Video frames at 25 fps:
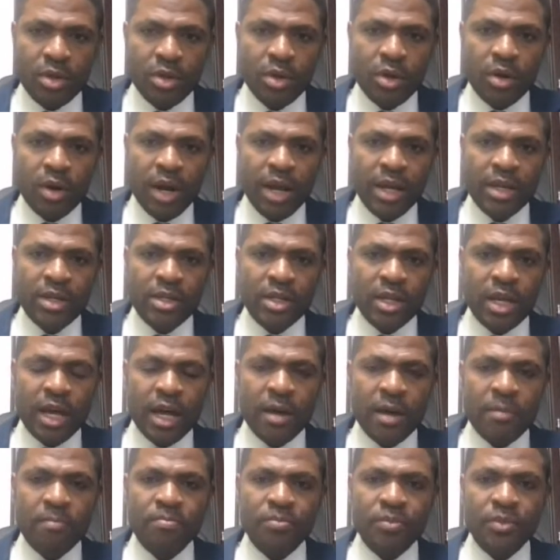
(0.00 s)
All right.
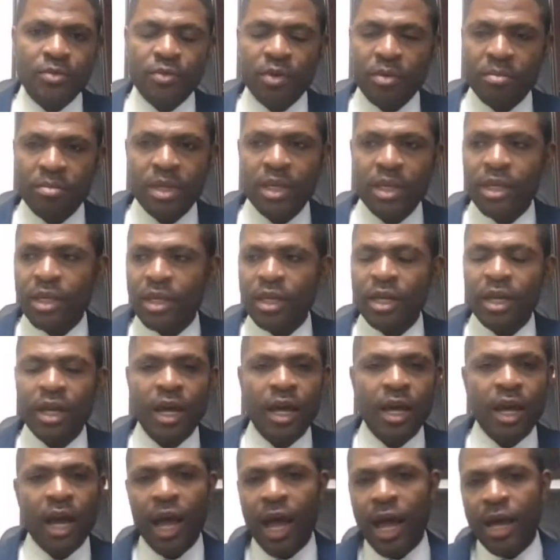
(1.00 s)
For me,
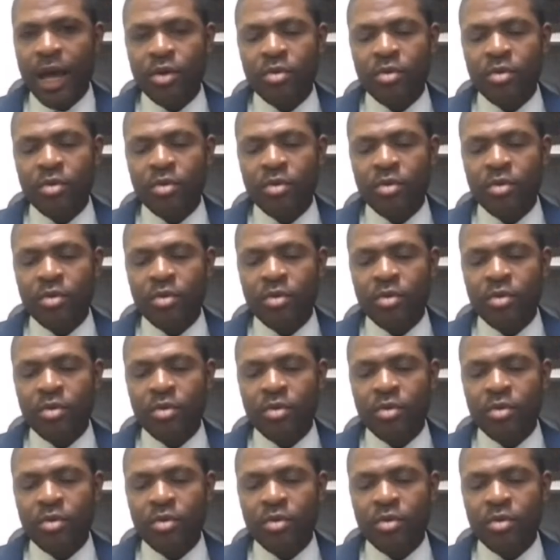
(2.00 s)
I